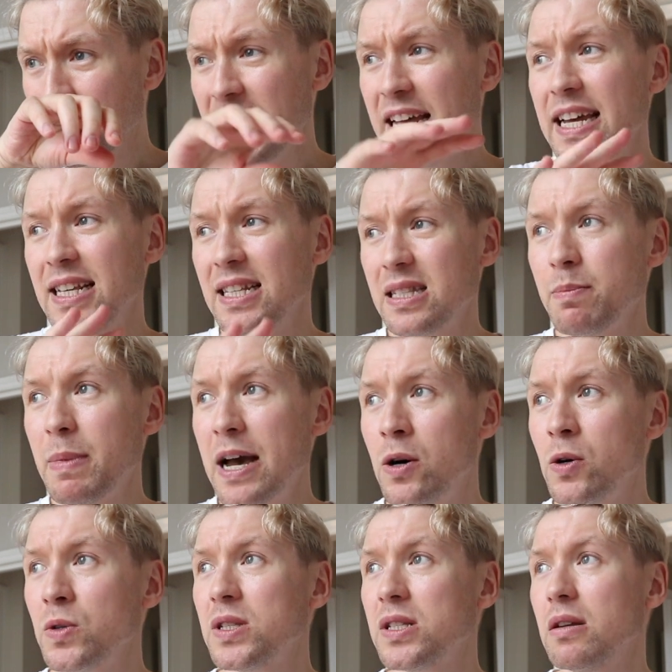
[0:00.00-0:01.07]
It
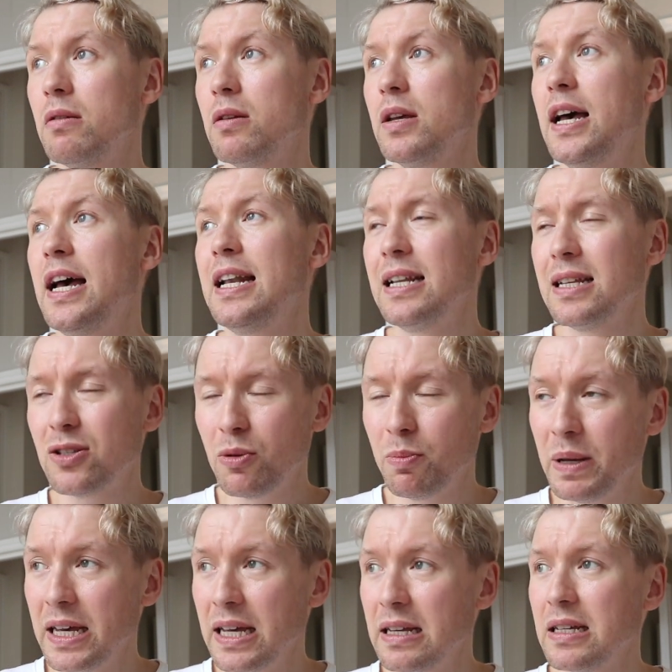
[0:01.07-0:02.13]
smells a little
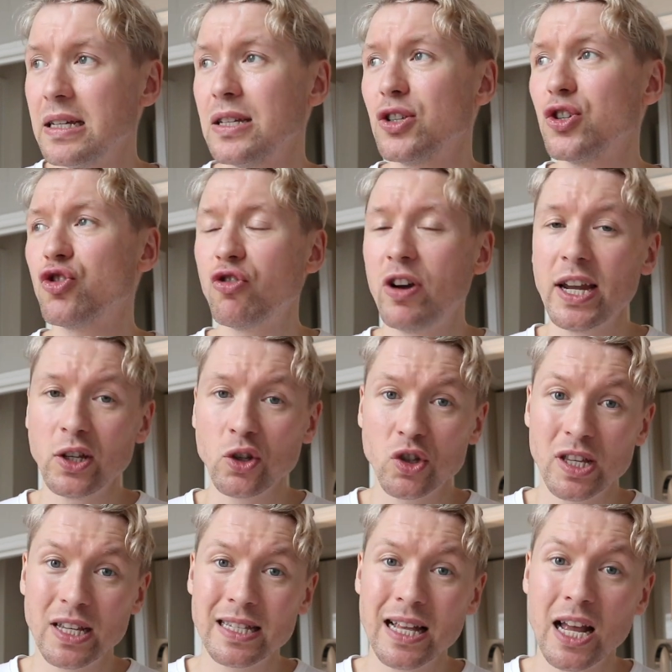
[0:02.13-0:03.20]
bit strange.
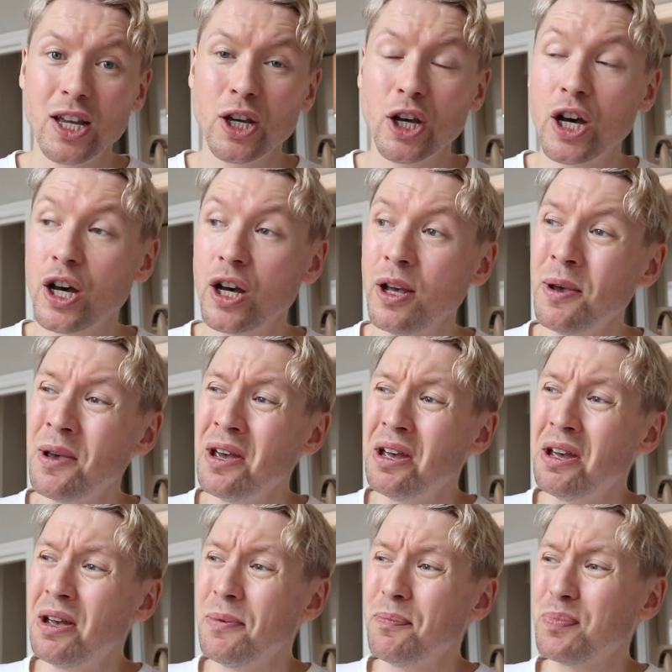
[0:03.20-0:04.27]
There's like a
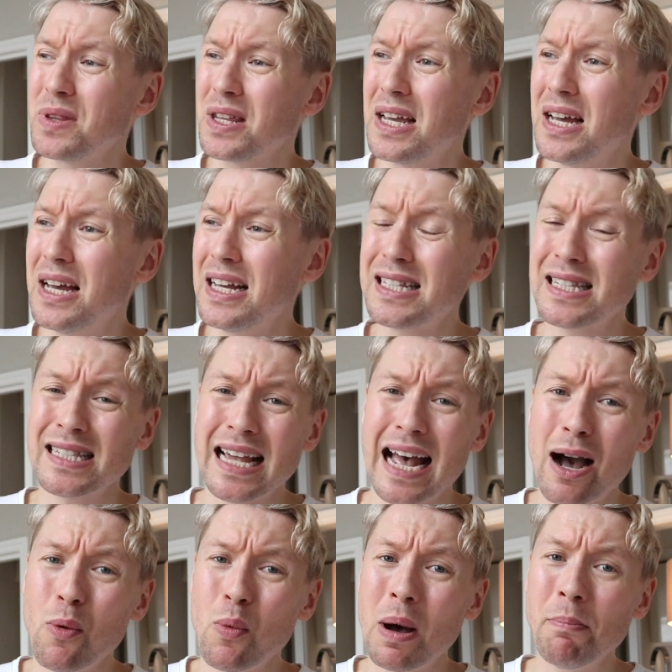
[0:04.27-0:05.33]

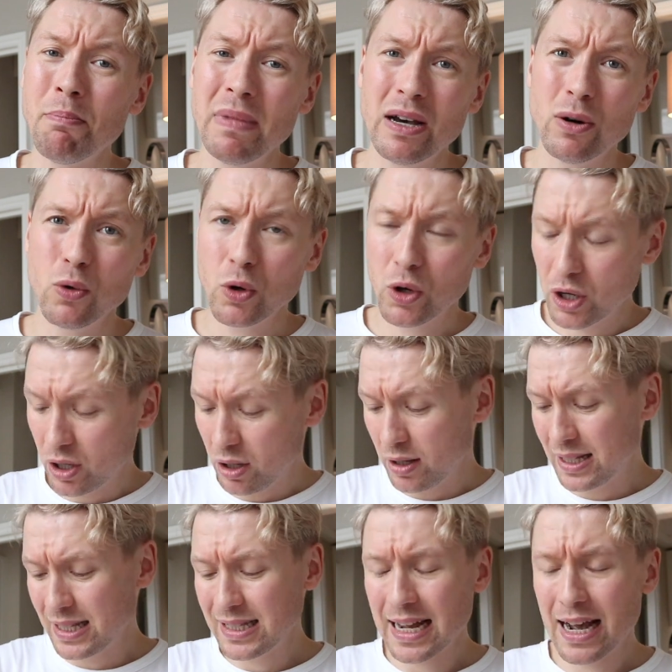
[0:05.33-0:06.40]
sour milk,
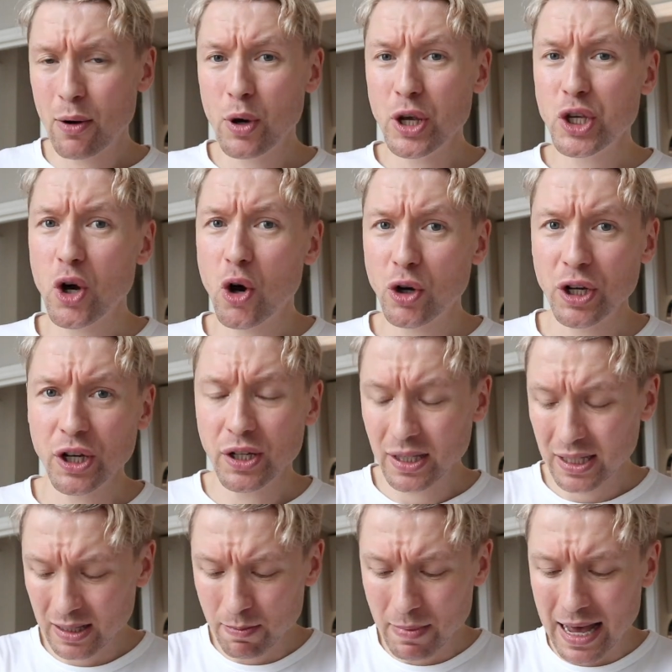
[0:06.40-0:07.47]
sour yogurt
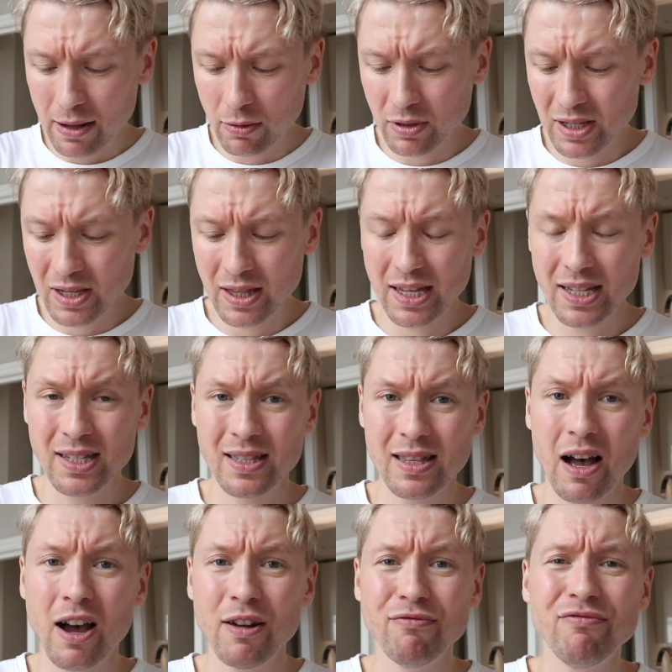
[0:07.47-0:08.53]
smell to this
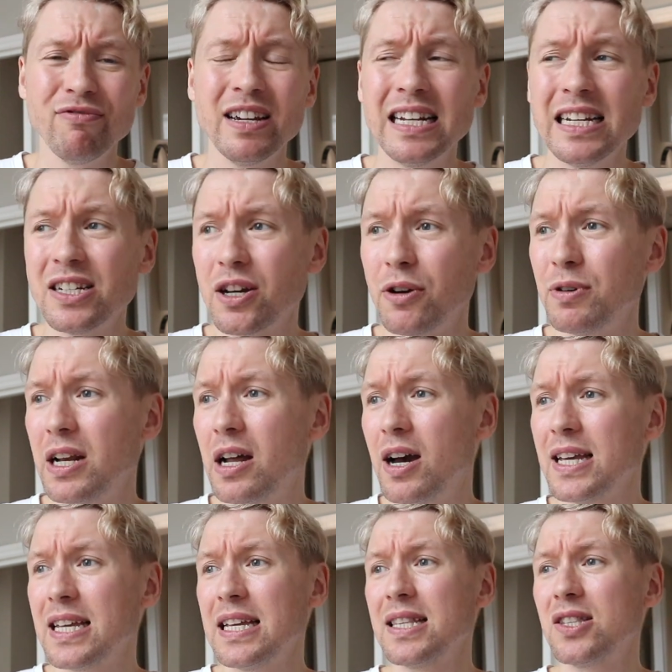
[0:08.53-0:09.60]
that I really don't
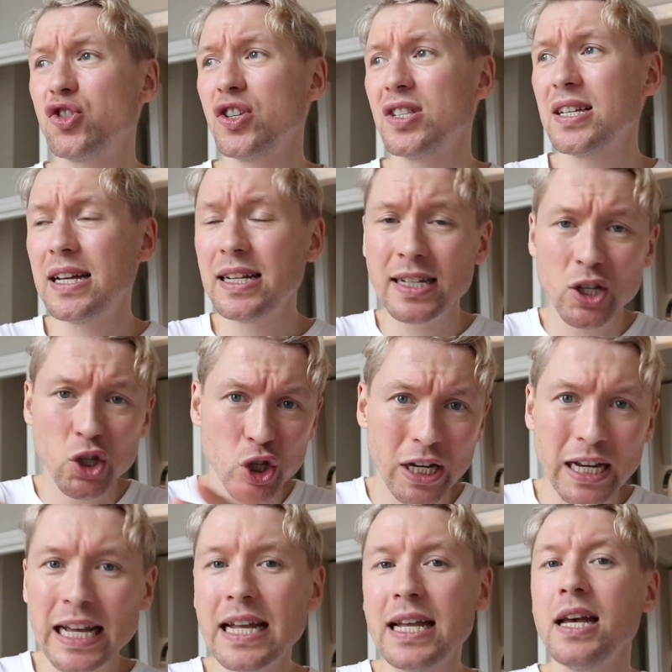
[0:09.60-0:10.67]
like. It's just
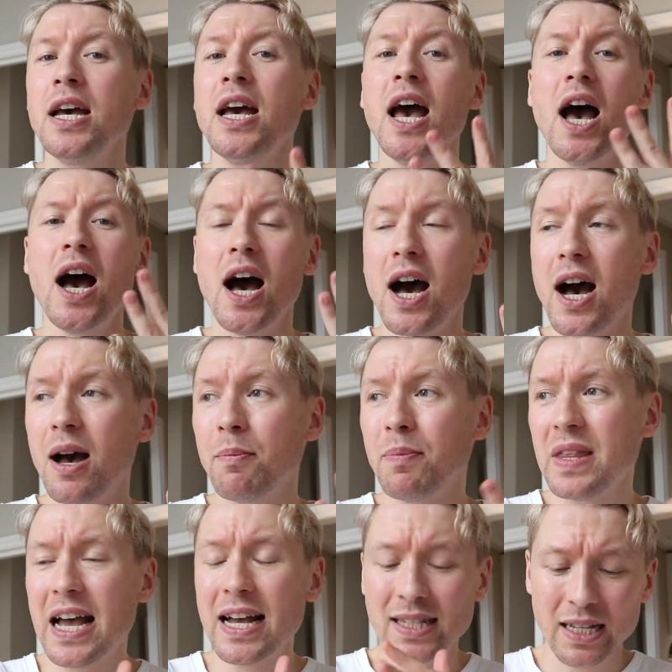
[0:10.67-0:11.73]
initially
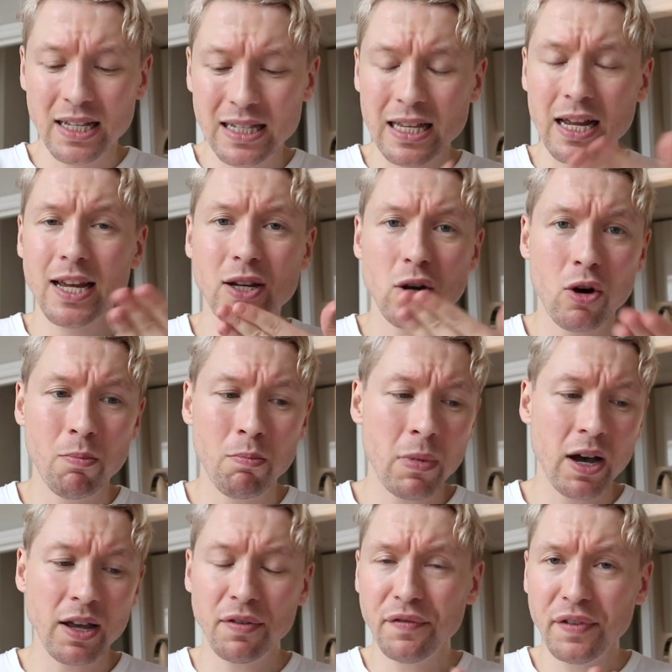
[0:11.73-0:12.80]
as it's like on
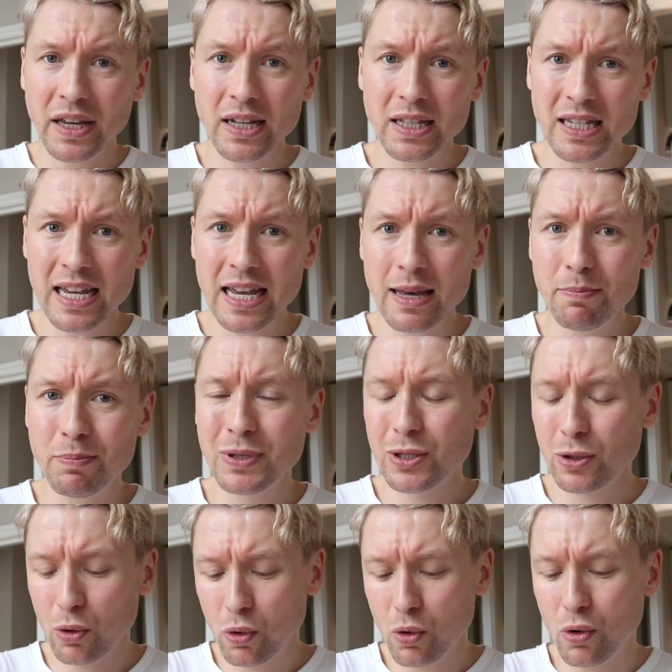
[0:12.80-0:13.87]
my
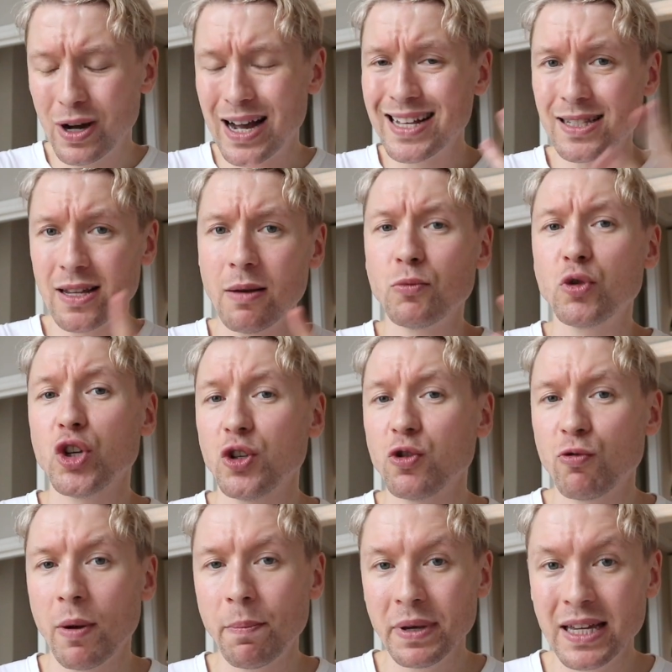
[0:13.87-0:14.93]
fingertips or as I'm just
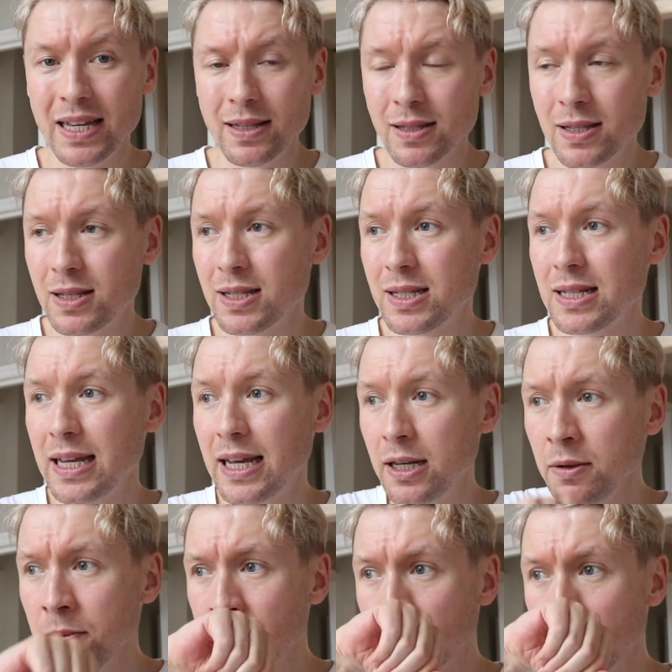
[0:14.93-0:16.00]
rubbing it into the
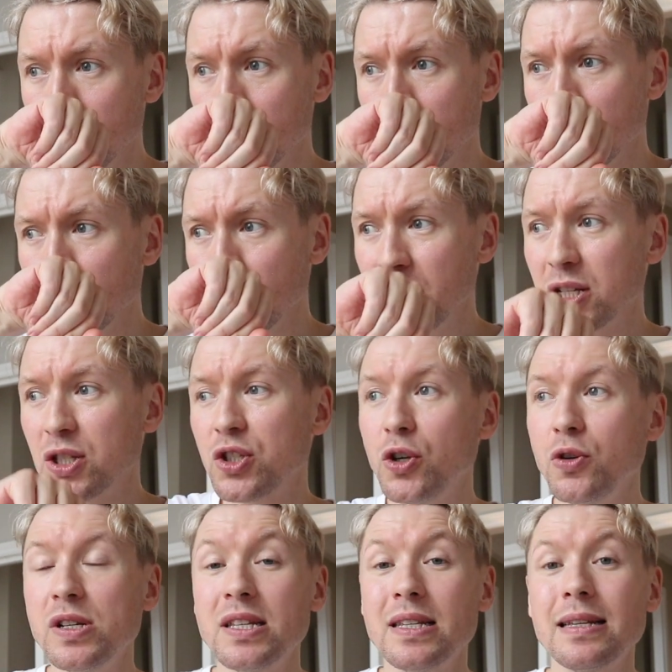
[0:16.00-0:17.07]
skin. But as
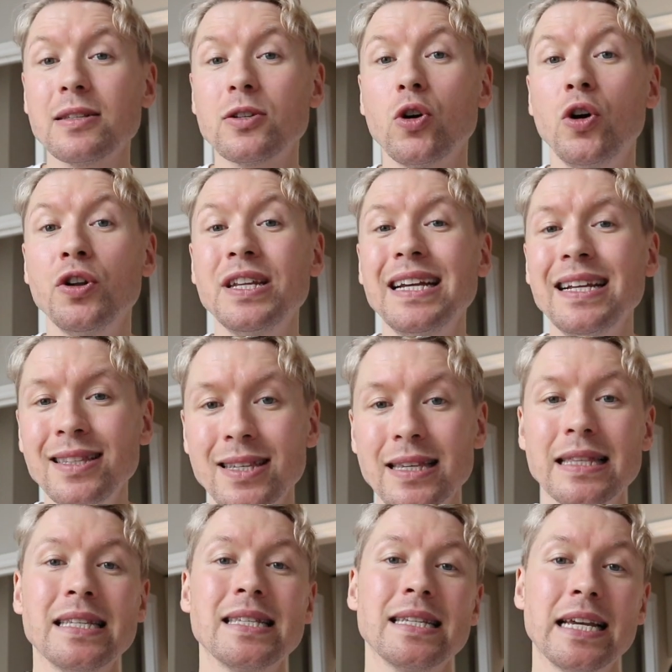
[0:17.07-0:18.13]
soon as it's gone into
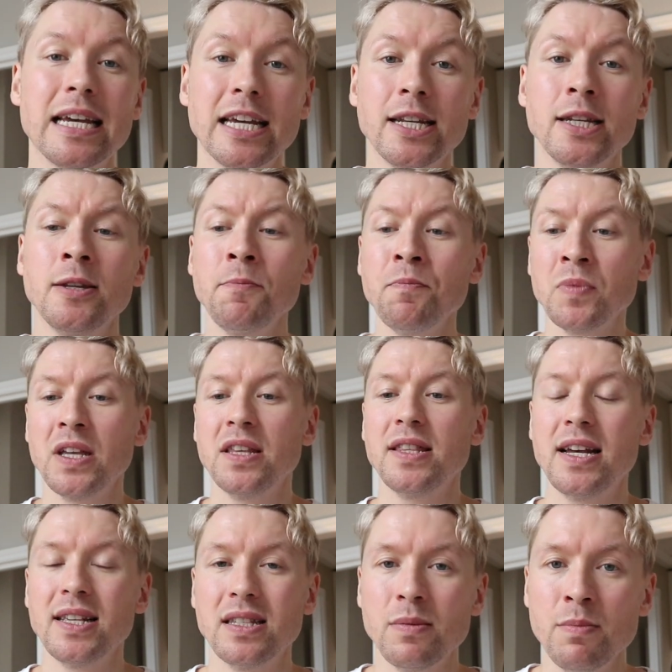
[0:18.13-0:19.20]
the skin,
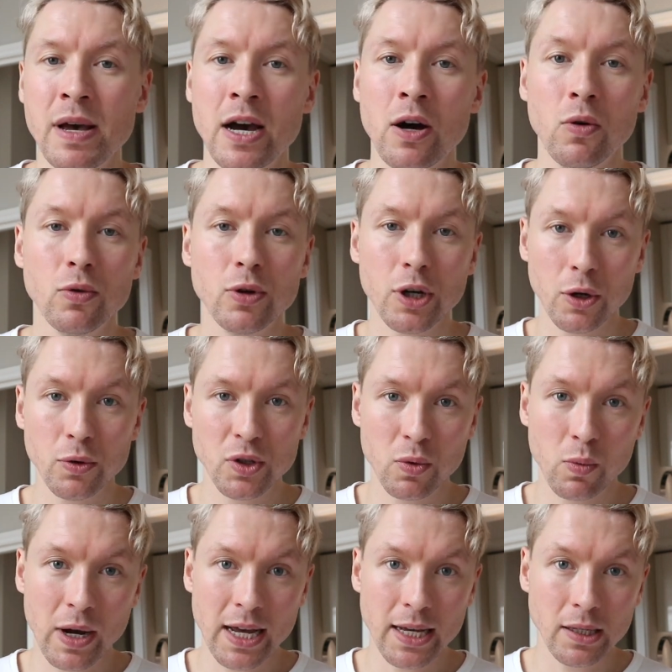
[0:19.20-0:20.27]
that smell goes
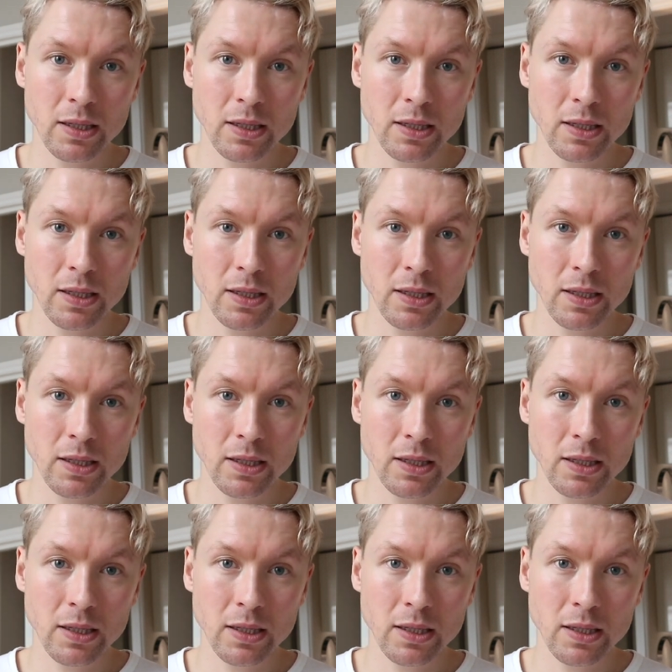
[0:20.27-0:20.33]
away.